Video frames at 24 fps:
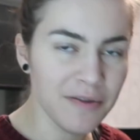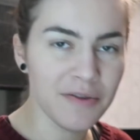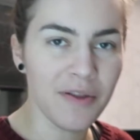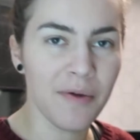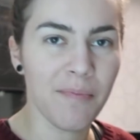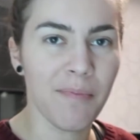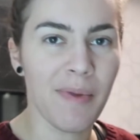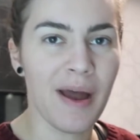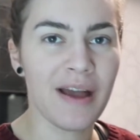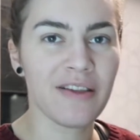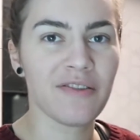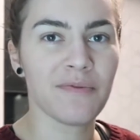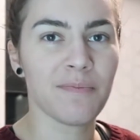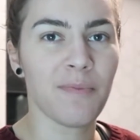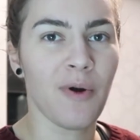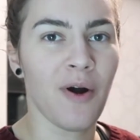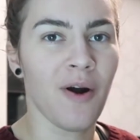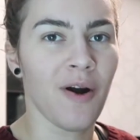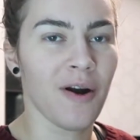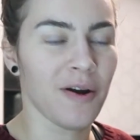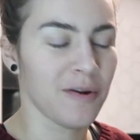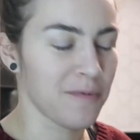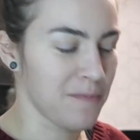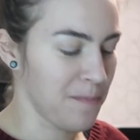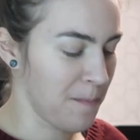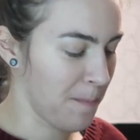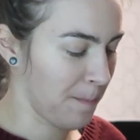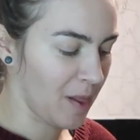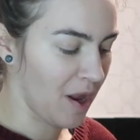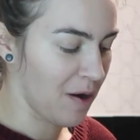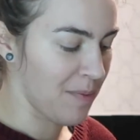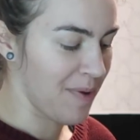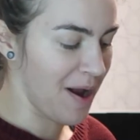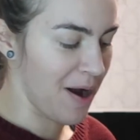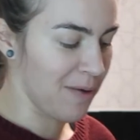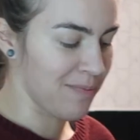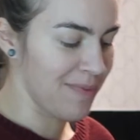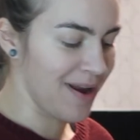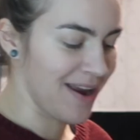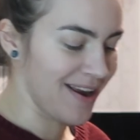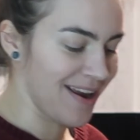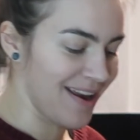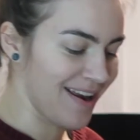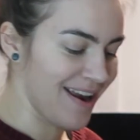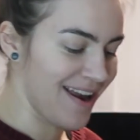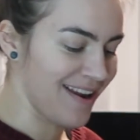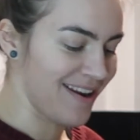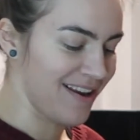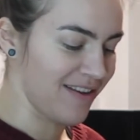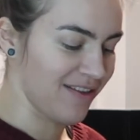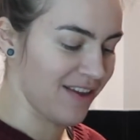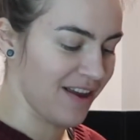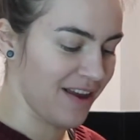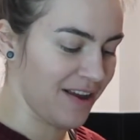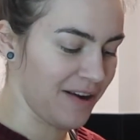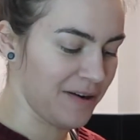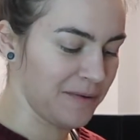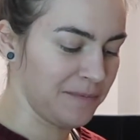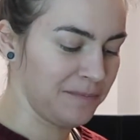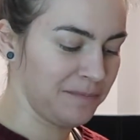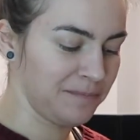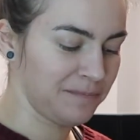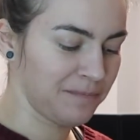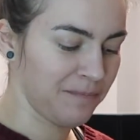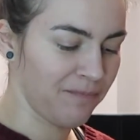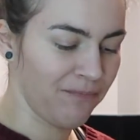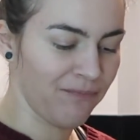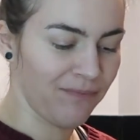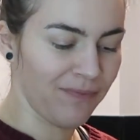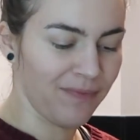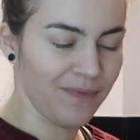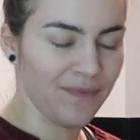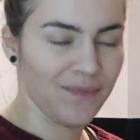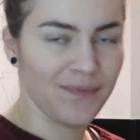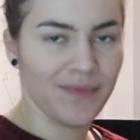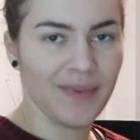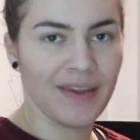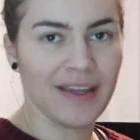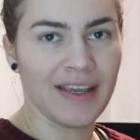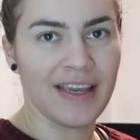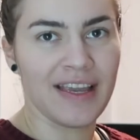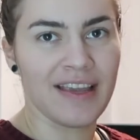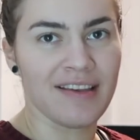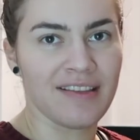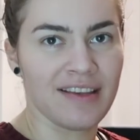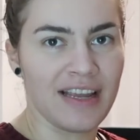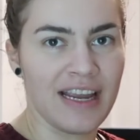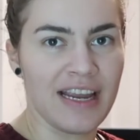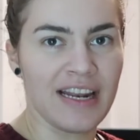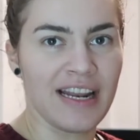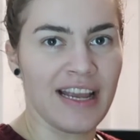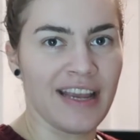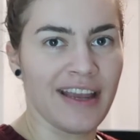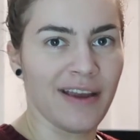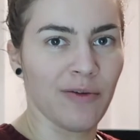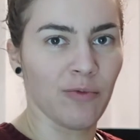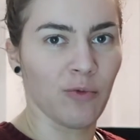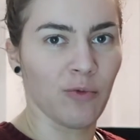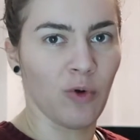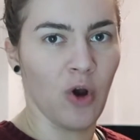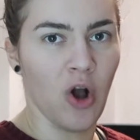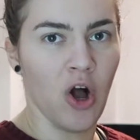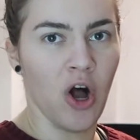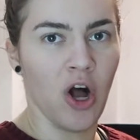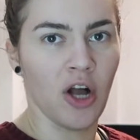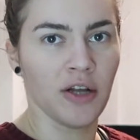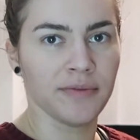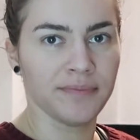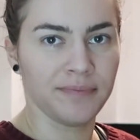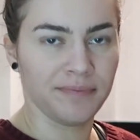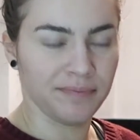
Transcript: The best part about making anything is eating it raw.